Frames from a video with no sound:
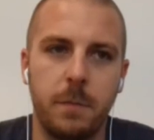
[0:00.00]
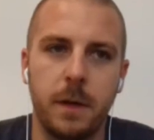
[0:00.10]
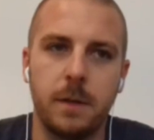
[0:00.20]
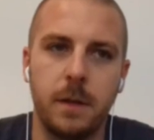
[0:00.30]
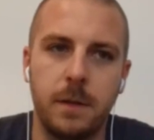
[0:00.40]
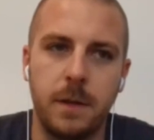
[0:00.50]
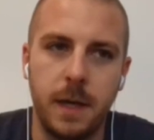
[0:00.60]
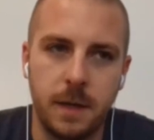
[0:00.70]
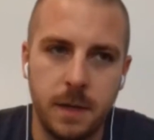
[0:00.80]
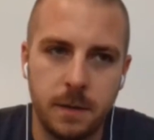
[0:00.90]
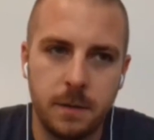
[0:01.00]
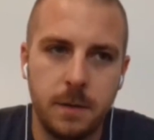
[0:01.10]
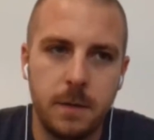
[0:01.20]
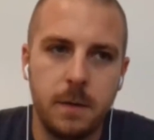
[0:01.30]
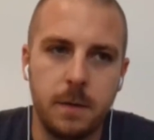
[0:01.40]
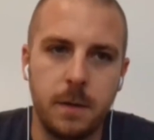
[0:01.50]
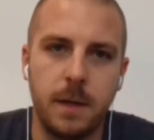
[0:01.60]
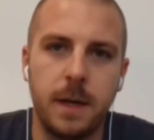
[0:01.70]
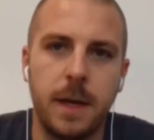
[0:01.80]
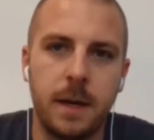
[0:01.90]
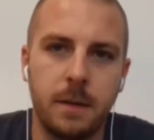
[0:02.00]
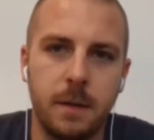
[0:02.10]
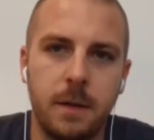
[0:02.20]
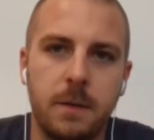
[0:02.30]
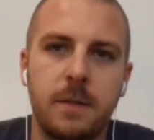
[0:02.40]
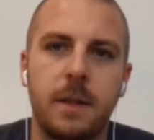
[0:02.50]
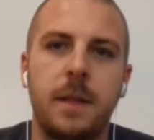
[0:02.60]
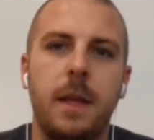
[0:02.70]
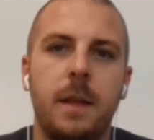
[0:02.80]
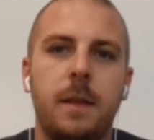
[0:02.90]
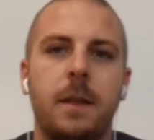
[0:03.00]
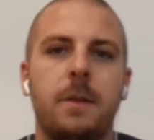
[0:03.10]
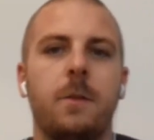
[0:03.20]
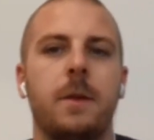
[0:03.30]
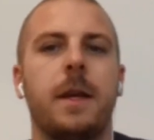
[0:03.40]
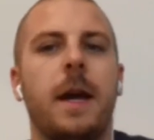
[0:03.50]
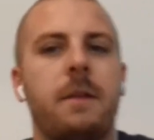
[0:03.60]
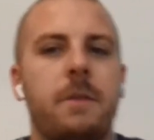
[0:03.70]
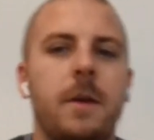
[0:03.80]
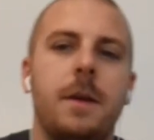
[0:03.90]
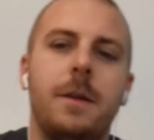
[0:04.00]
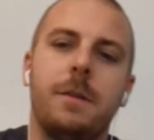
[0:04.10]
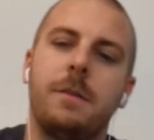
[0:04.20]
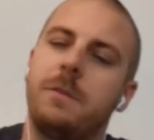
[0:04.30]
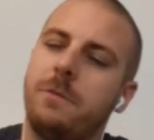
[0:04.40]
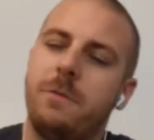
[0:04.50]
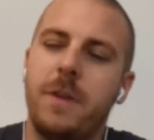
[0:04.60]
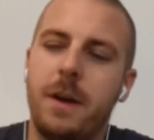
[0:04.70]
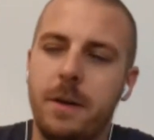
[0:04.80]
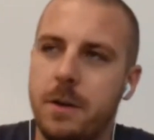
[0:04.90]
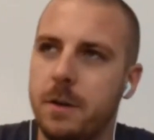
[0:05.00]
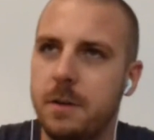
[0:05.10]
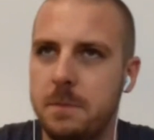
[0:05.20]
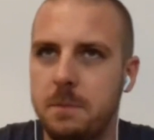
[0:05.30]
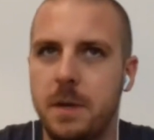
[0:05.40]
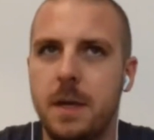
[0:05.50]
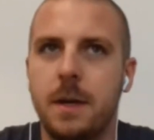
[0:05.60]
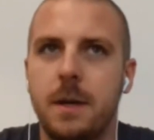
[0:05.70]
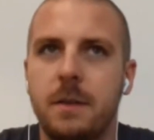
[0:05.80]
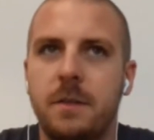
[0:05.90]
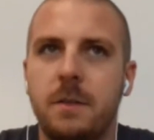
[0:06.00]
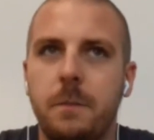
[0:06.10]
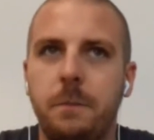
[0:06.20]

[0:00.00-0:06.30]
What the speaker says: but the data analytics that they're going to have is very good, because